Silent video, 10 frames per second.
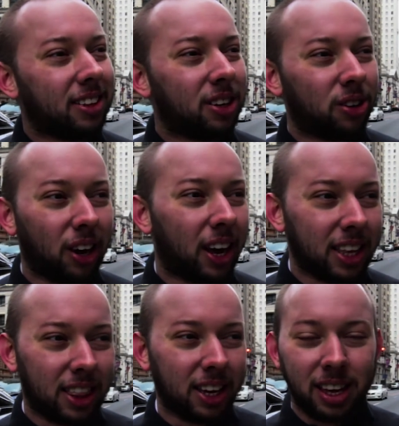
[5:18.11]
or like
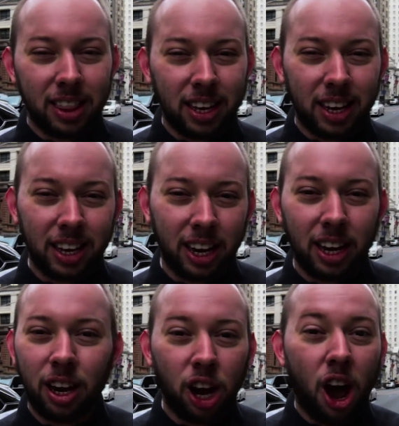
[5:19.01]
the
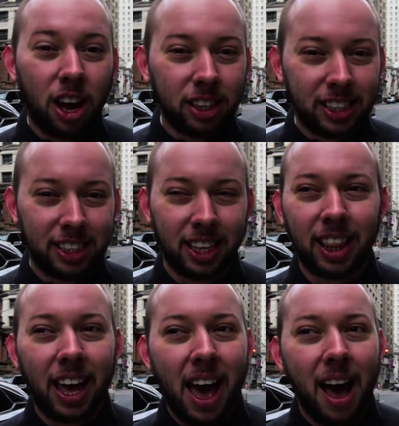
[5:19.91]
lots that
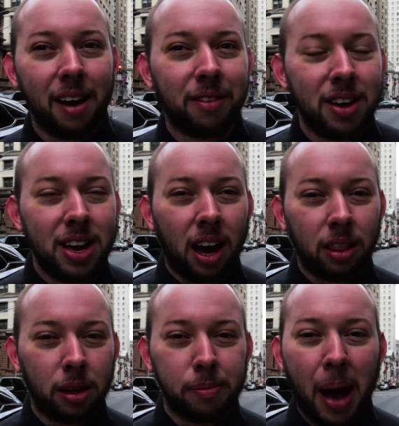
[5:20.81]
they have on
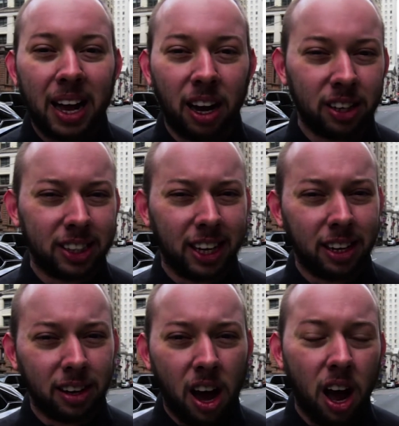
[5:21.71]
the backlots
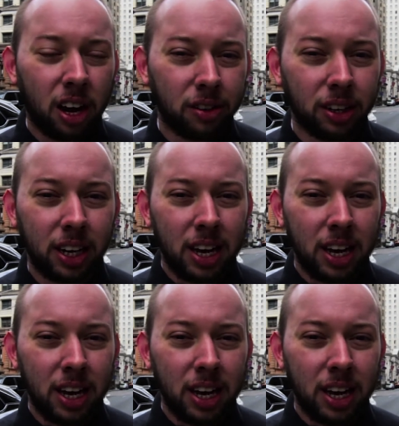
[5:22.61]
in Hollywood,